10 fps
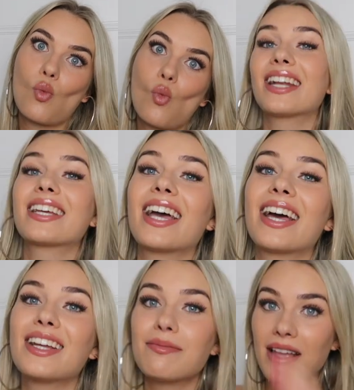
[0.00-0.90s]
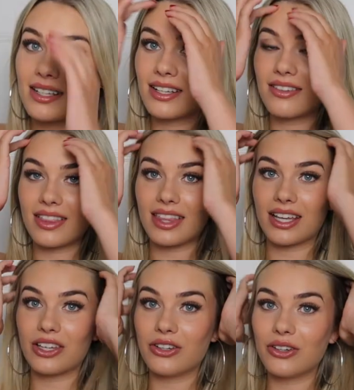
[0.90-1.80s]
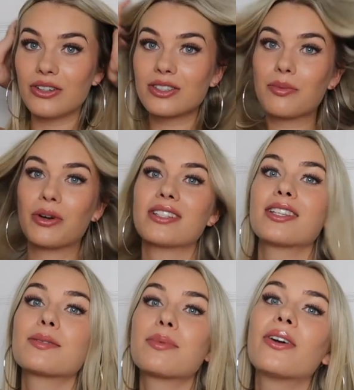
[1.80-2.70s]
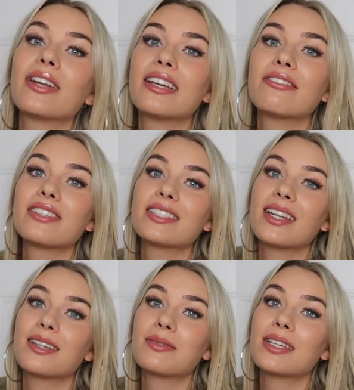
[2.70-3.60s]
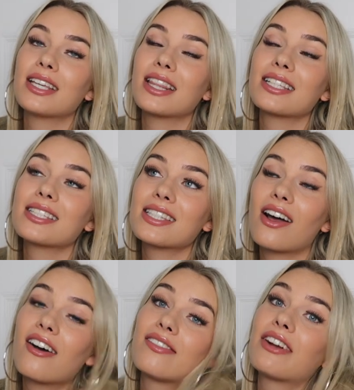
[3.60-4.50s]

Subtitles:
And again, a massive thank you to Princess Polly for sending me this stuff.